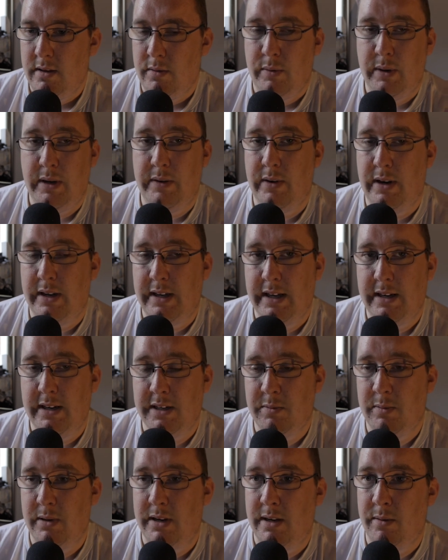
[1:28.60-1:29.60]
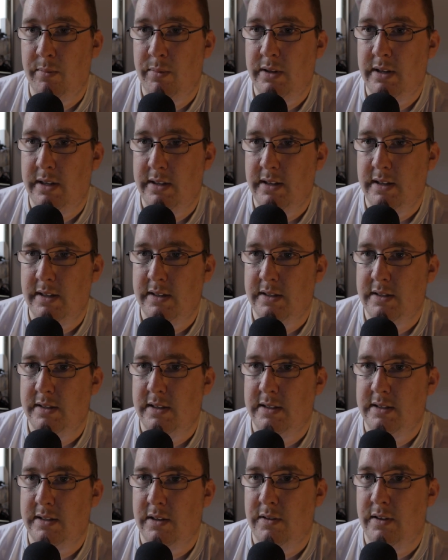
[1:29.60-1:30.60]
whatever. I can't explain it, but
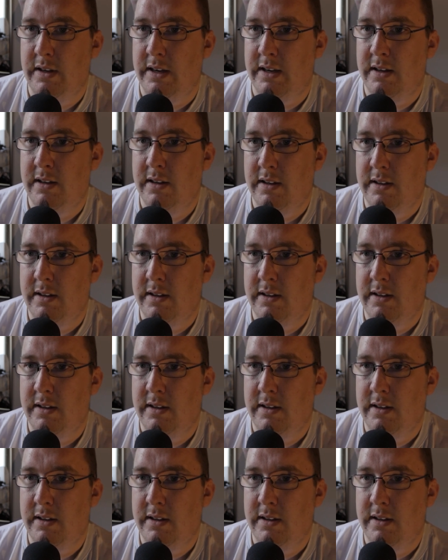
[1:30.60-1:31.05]
it's a thing.